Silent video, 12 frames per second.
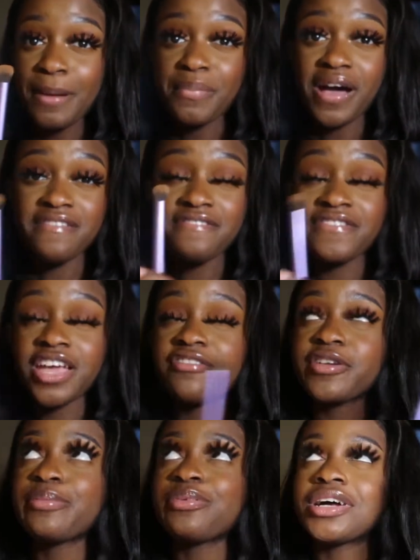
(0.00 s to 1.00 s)
my
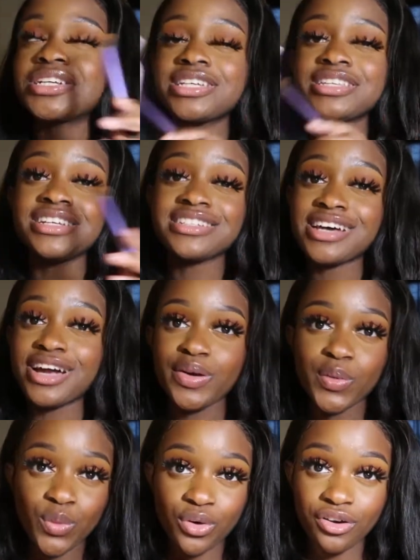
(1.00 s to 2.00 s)
favorite brush in the
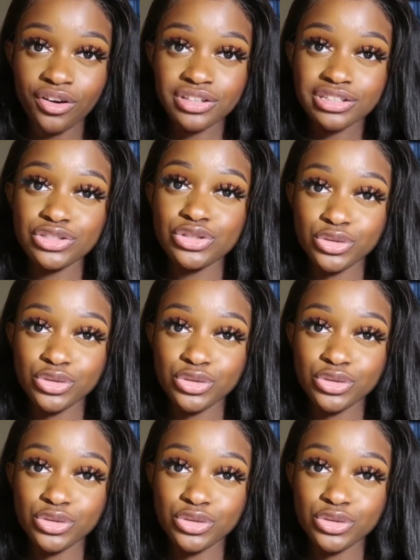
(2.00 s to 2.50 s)
entire world